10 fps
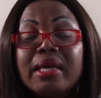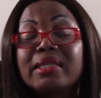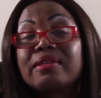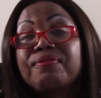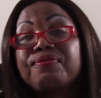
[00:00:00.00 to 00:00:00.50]

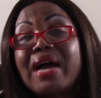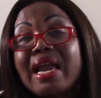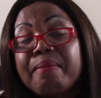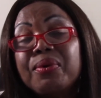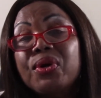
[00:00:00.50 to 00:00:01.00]
It's a
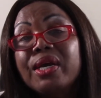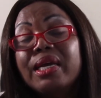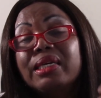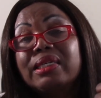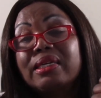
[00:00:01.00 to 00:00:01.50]
fiber.
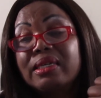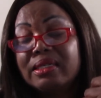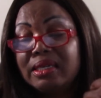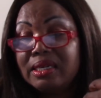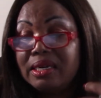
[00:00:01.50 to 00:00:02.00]

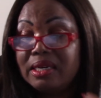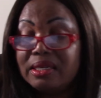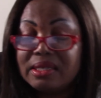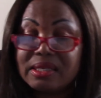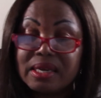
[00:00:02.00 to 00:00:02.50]

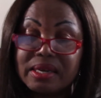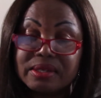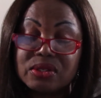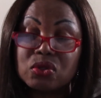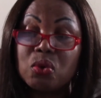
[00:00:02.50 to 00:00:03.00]
There's
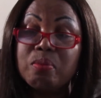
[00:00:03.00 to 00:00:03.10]
so